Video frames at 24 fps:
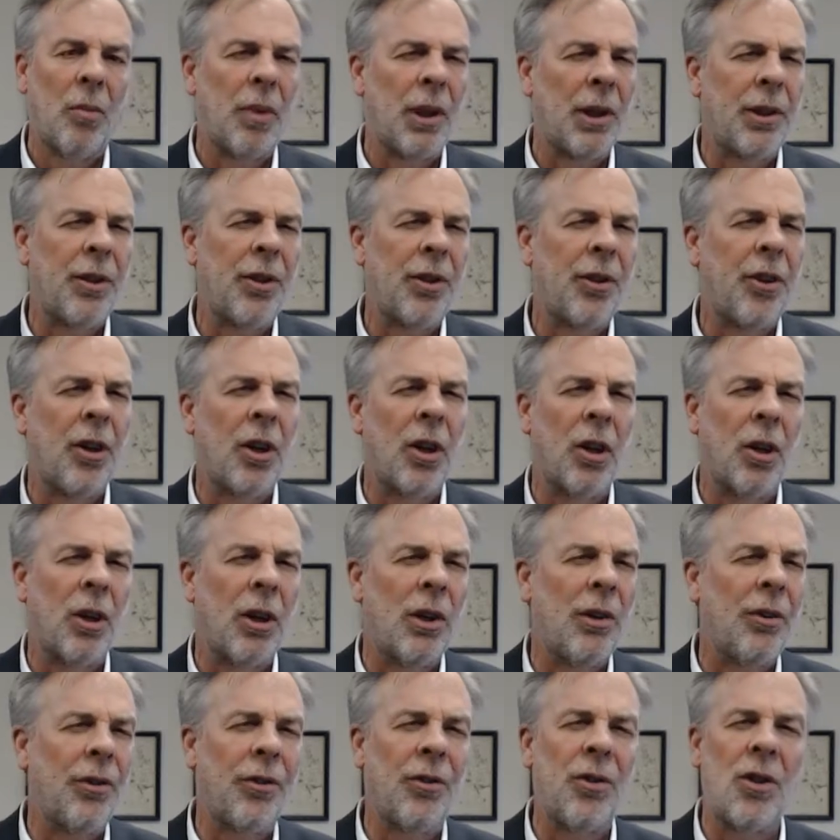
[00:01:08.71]
but
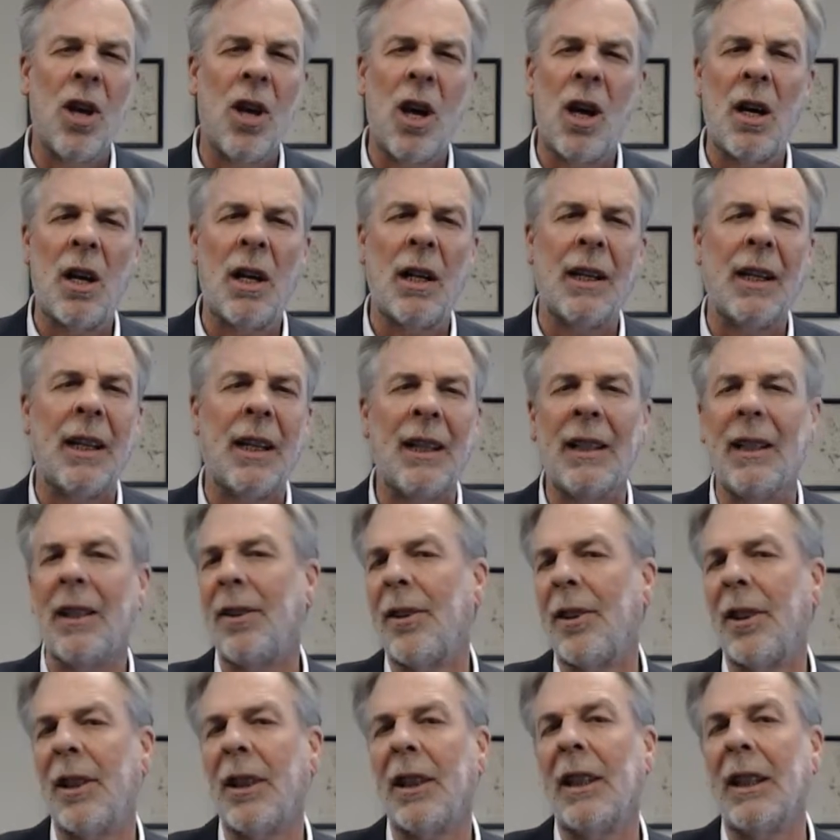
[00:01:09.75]
there is not
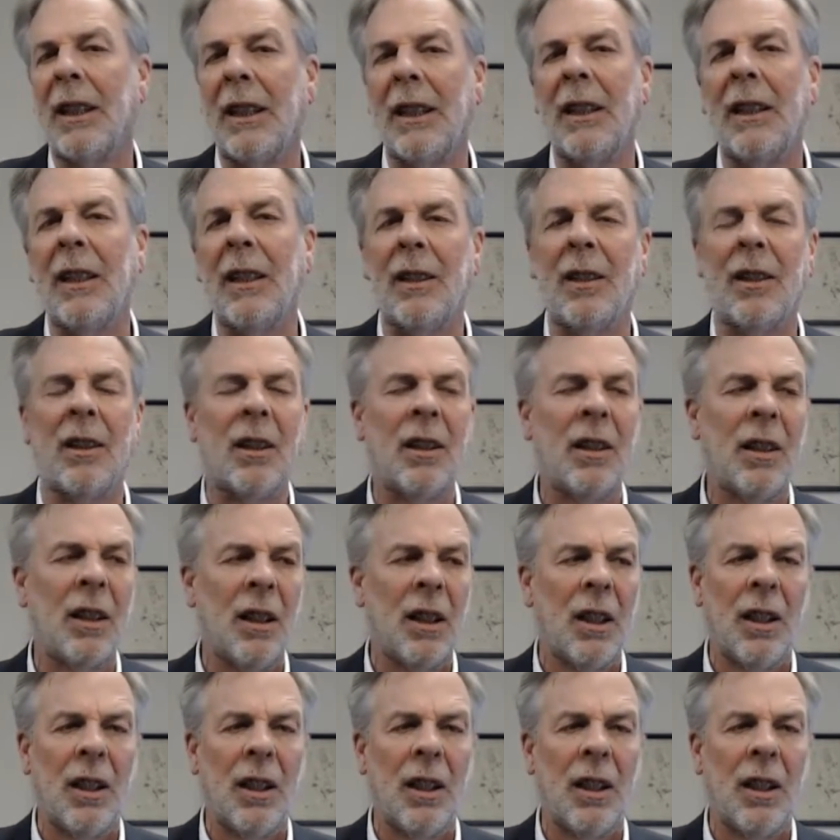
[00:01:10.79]
anything in